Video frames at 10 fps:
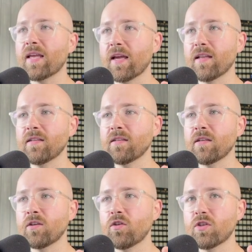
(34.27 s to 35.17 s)
end
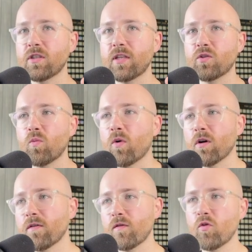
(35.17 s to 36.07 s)
using this
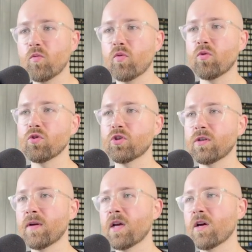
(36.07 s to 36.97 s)
workflow
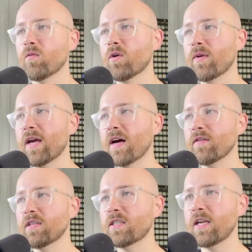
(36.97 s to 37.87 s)
portion where we have
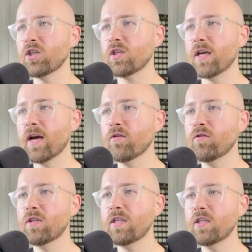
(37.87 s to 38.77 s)
essentially how
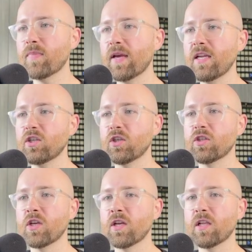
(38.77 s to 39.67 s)
do these
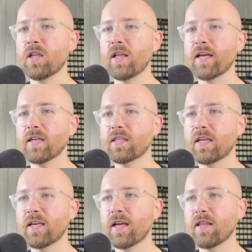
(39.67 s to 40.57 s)
pages link
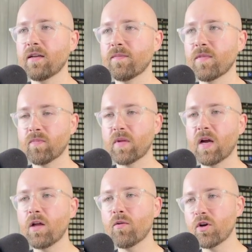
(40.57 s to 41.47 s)
together,
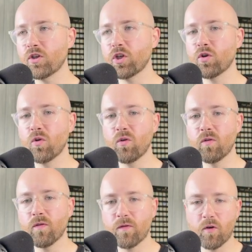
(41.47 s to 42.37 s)
allowing us to
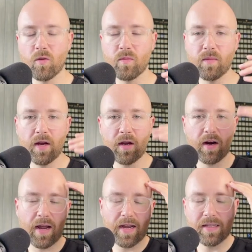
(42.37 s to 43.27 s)
go from our
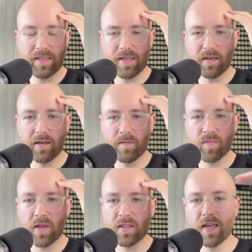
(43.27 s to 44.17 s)
idea
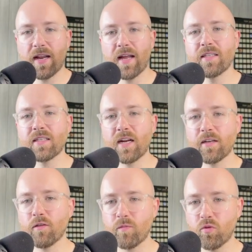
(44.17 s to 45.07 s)
to an
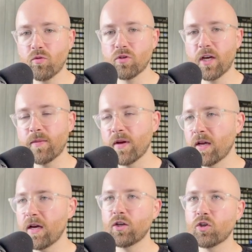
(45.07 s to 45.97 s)
interactive prototype
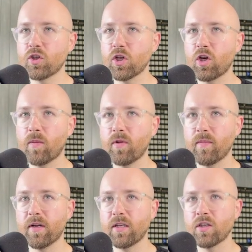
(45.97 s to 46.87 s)
in just a couple of minutes.